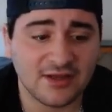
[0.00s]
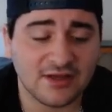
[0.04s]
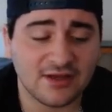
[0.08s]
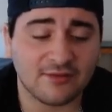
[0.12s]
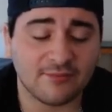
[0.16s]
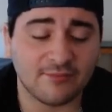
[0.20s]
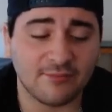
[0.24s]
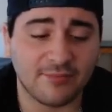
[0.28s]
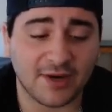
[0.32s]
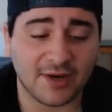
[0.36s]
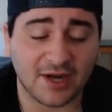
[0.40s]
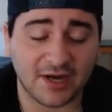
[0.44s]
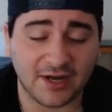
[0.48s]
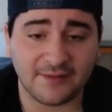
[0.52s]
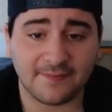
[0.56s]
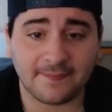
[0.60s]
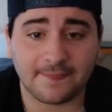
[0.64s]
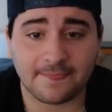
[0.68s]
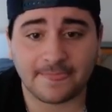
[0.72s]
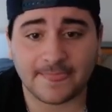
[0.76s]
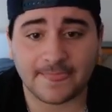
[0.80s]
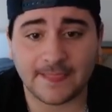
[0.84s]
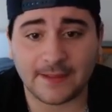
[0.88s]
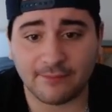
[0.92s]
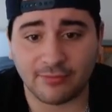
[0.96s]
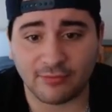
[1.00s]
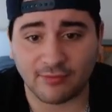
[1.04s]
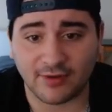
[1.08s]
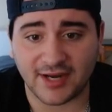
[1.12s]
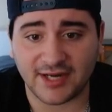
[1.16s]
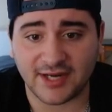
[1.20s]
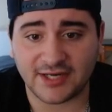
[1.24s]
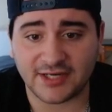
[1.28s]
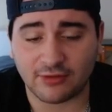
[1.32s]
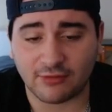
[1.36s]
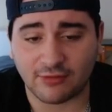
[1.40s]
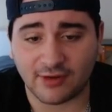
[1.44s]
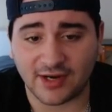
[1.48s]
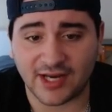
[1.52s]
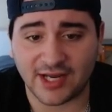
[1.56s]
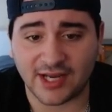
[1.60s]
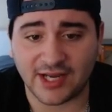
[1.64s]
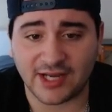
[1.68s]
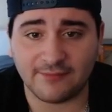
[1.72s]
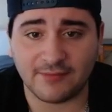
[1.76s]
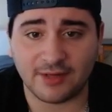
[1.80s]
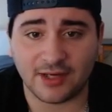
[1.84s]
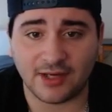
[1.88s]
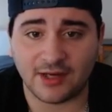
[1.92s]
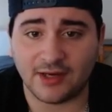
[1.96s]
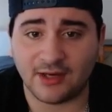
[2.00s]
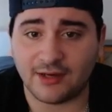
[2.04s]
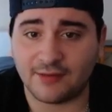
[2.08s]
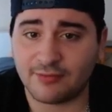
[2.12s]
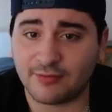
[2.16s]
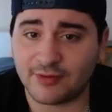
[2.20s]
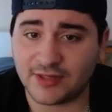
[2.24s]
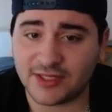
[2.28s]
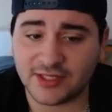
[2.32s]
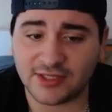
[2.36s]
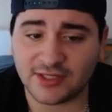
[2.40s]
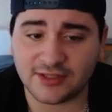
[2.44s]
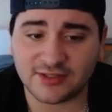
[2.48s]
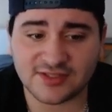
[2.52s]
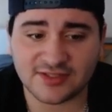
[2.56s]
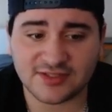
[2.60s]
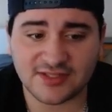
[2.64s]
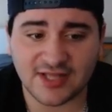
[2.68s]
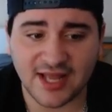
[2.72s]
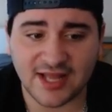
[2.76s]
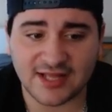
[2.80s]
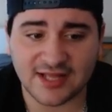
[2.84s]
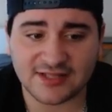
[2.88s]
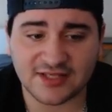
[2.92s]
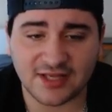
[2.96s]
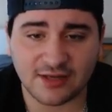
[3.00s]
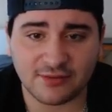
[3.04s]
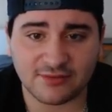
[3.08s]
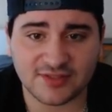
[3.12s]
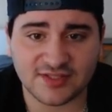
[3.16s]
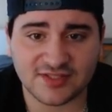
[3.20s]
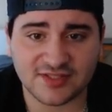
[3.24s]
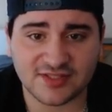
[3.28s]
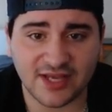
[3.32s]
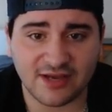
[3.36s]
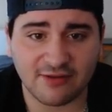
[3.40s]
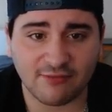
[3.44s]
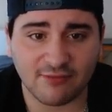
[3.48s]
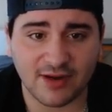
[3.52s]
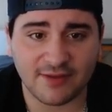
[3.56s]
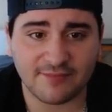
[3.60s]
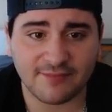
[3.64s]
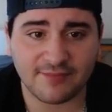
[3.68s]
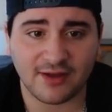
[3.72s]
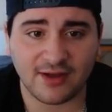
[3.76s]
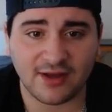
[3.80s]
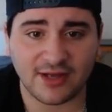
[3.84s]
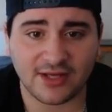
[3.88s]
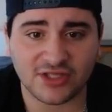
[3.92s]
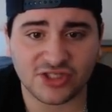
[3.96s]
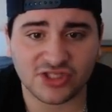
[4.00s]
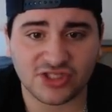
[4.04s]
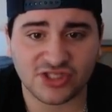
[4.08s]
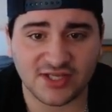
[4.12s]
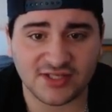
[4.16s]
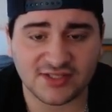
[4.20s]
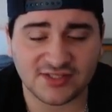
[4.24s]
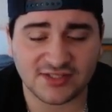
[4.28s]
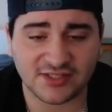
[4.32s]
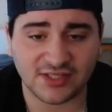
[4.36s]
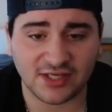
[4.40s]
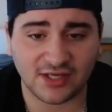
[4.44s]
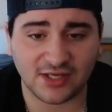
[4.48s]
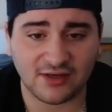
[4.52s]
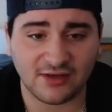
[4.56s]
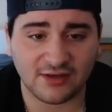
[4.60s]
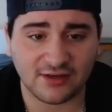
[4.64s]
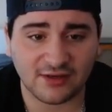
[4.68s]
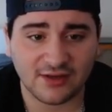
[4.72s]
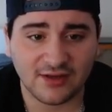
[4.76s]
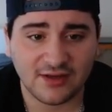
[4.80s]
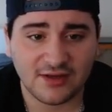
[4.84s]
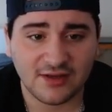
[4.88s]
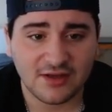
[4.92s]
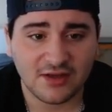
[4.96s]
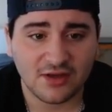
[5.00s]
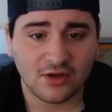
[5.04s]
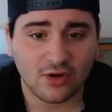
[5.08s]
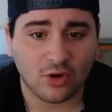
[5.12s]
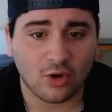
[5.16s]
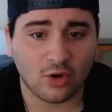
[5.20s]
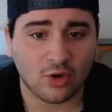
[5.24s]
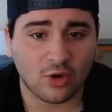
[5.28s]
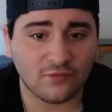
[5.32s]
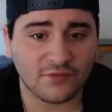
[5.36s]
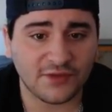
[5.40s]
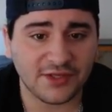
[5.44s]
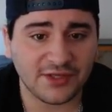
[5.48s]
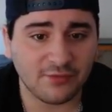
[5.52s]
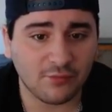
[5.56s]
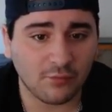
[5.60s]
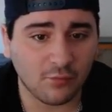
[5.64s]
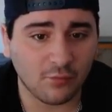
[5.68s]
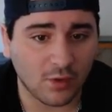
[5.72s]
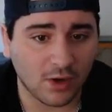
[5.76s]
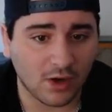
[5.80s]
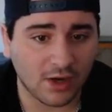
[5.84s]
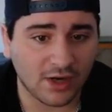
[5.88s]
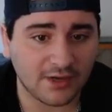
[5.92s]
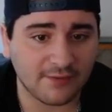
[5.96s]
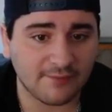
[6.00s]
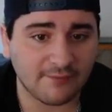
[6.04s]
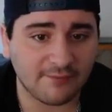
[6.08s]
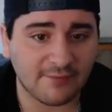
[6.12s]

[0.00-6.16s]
but Brandon Graham, uh, pretty good stats, I would say, right behind Chase Young. Only one